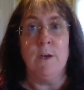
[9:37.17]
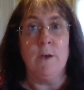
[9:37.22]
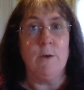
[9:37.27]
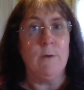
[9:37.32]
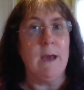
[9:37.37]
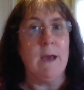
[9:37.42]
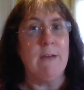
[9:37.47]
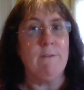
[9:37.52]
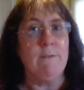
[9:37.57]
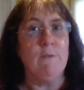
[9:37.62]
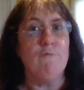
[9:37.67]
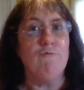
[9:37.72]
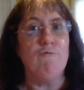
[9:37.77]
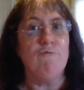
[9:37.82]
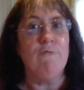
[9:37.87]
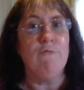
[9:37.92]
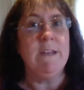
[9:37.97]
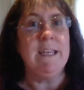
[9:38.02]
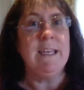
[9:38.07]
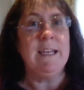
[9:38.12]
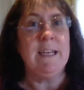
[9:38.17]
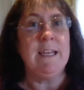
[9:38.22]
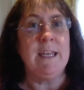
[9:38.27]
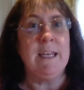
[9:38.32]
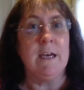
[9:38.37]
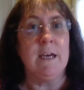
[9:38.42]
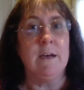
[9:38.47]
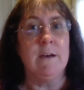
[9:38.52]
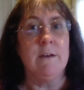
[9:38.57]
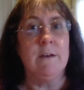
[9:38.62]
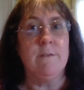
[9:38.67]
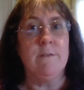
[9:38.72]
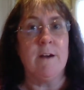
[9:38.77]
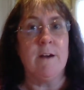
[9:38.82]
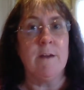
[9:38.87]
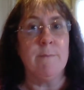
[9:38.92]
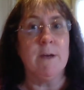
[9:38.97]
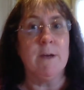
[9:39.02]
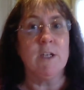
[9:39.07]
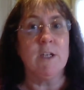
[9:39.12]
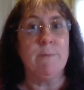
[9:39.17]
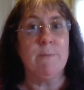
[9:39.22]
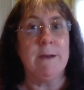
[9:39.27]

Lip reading: who haven't really heard very much